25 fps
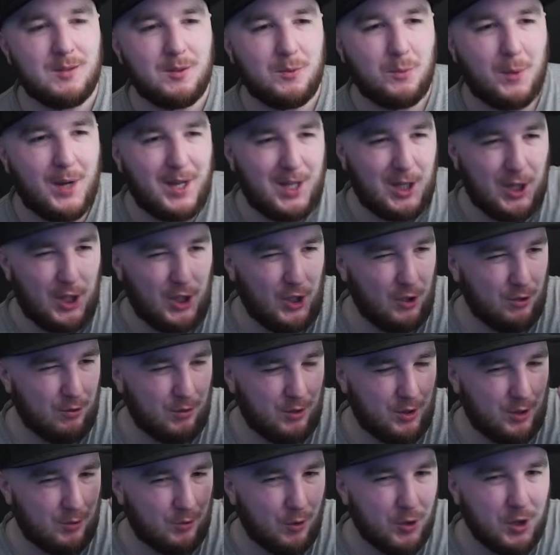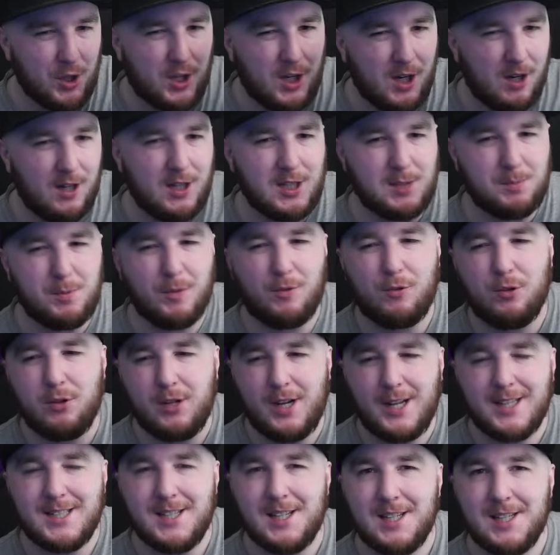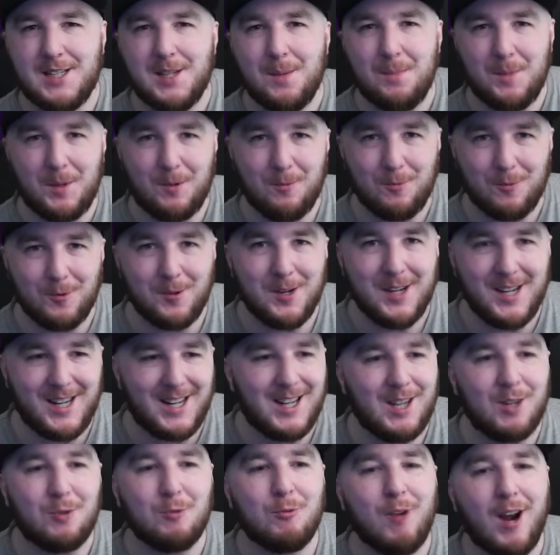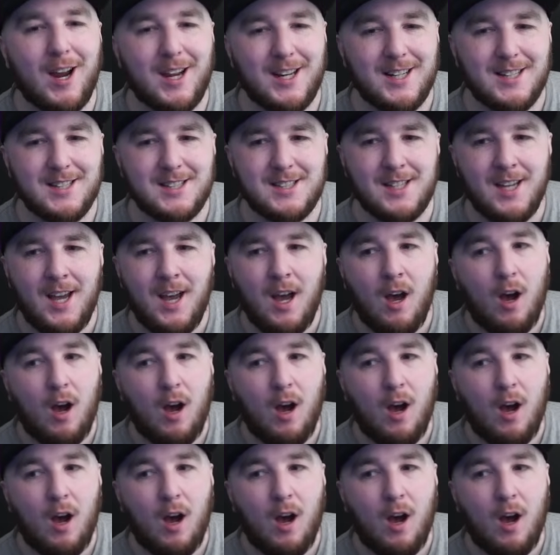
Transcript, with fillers: where you're on the cusp of creating something really great.